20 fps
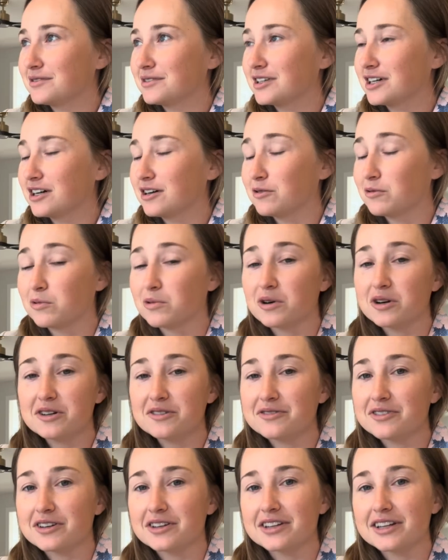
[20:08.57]

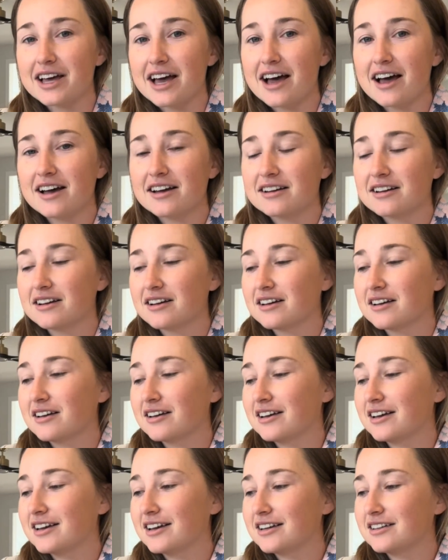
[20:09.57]
work for that
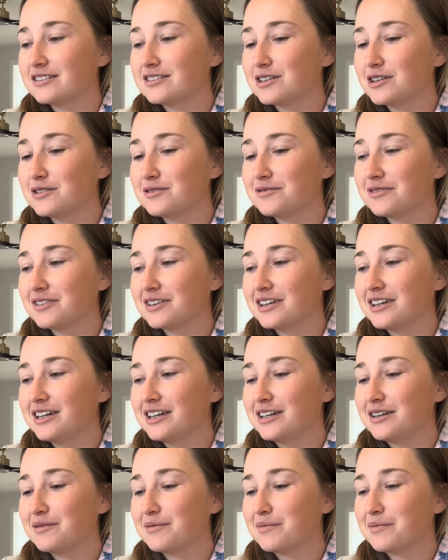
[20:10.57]
and
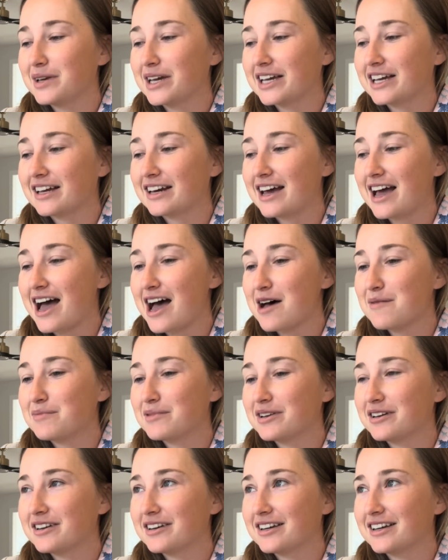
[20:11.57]
hopefully make it
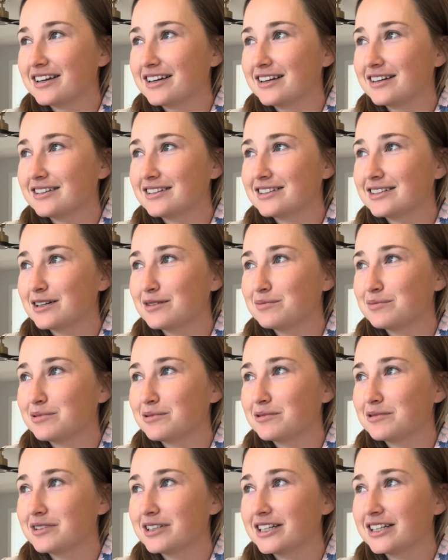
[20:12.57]
happen at some
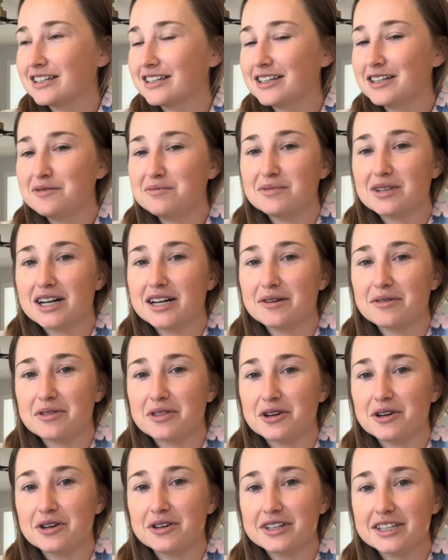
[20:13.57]
point in my
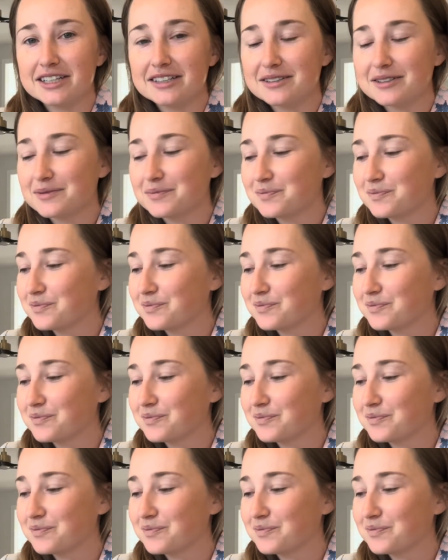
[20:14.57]
30s.